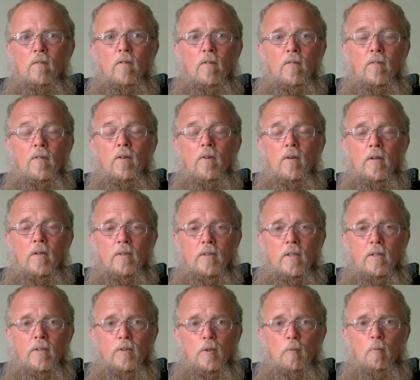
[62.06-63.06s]
For a few
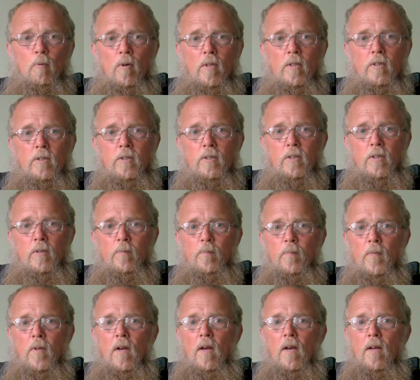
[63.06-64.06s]
years I used a point and shoot.